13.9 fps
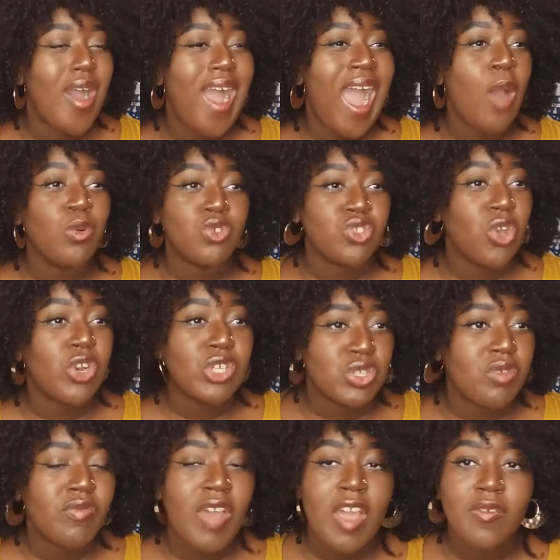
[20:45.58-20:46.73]
I was gonna
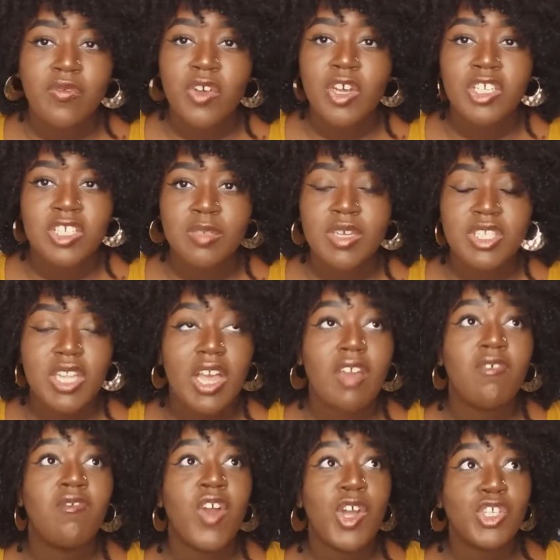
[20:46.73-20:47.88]
survive first semester.
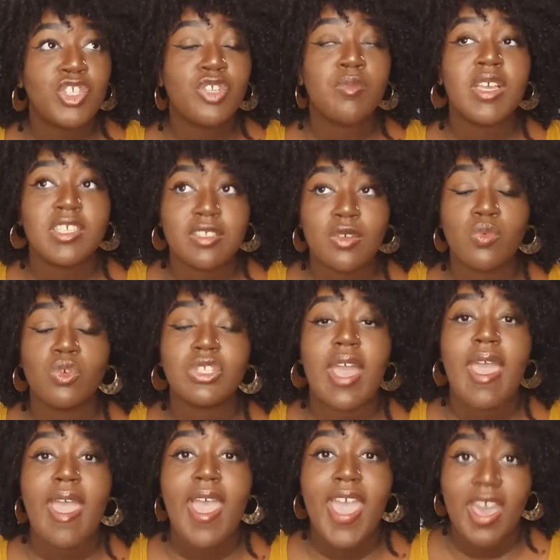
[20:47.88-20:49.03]
Like, first semester was
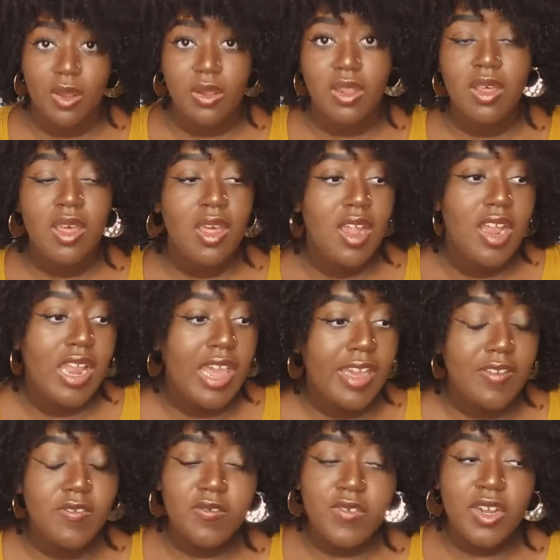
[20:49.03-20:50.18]
hell.
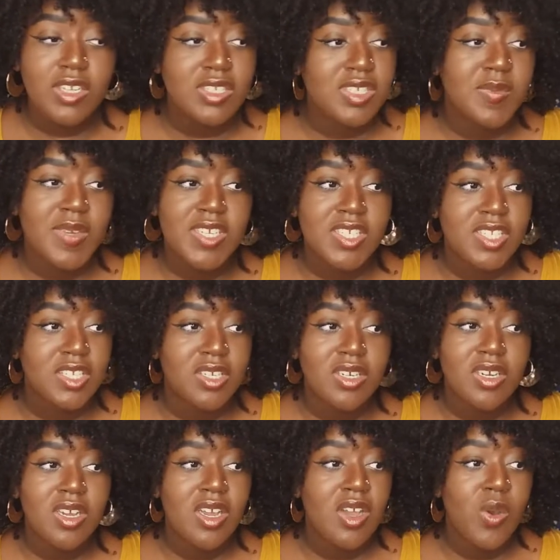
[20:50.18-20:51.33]
Like, first semester
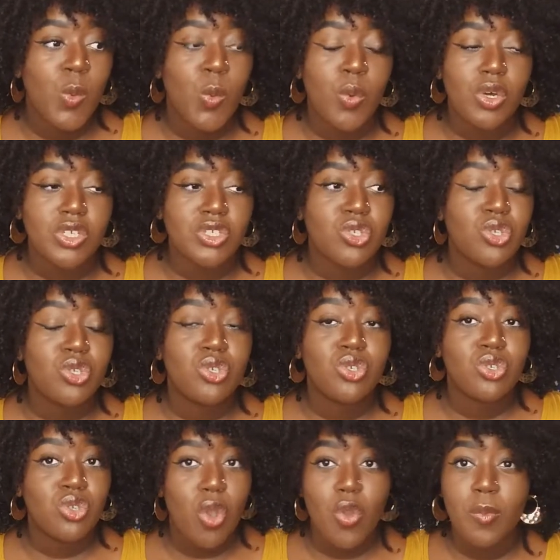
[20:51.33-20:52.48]
was
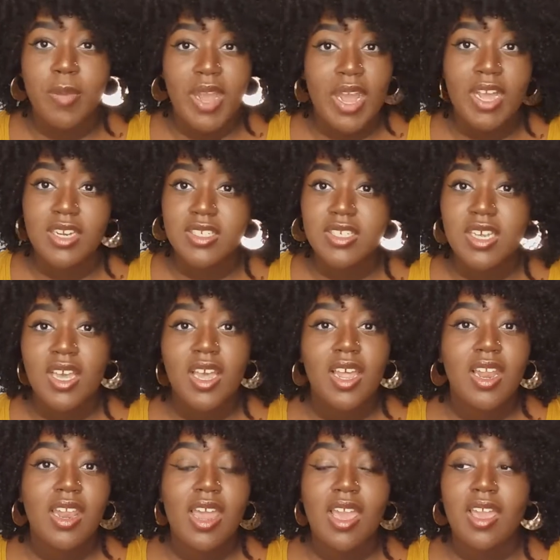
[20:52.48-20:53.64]
so bad.
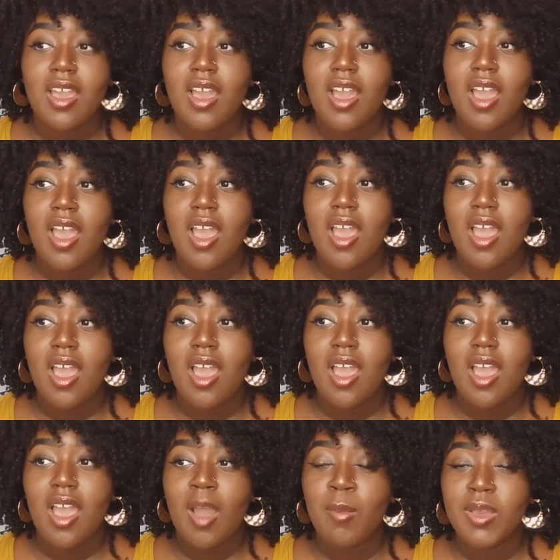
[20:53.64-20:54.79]
Like,
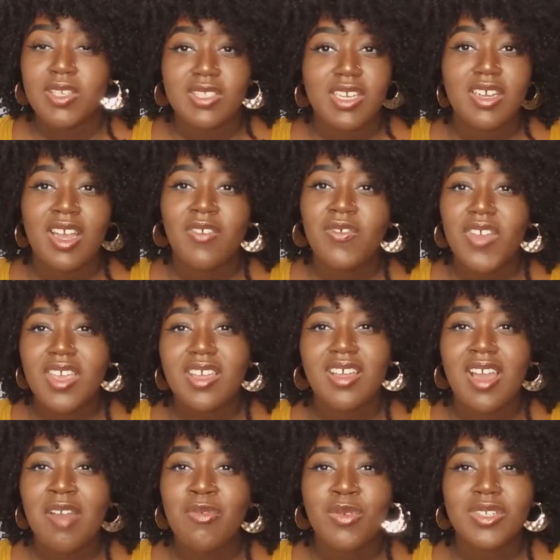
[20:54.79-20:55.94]
I think
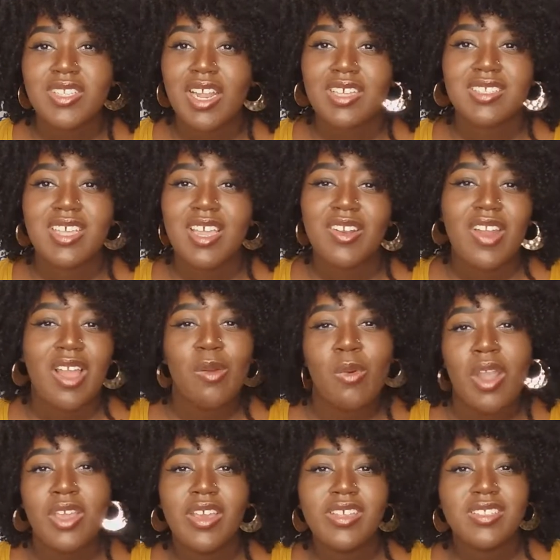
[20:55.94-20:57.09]
everyone's like saying like,
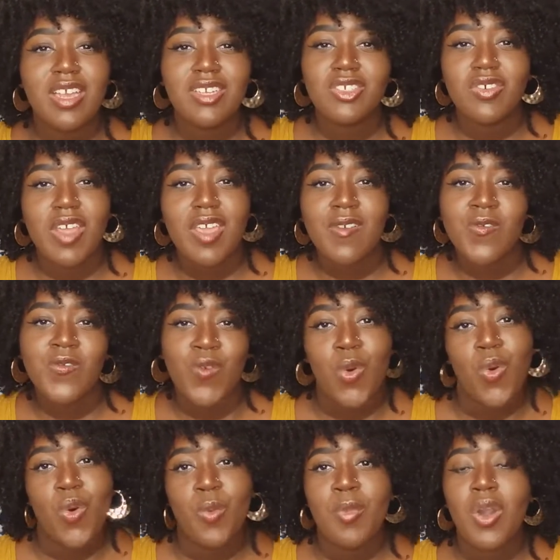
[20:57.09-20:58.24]
why are you exaggerating for?
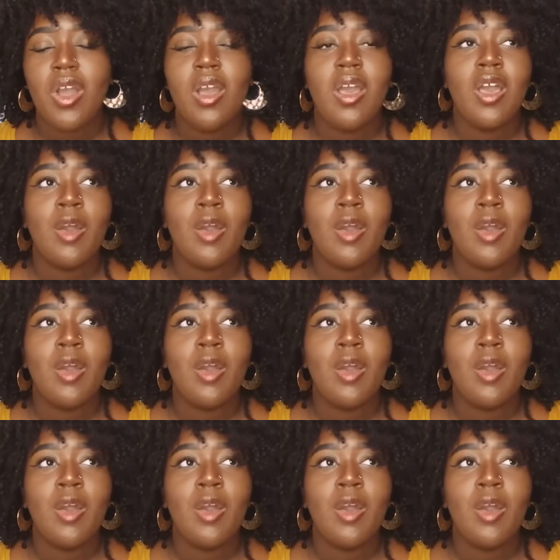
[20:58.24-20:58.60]
But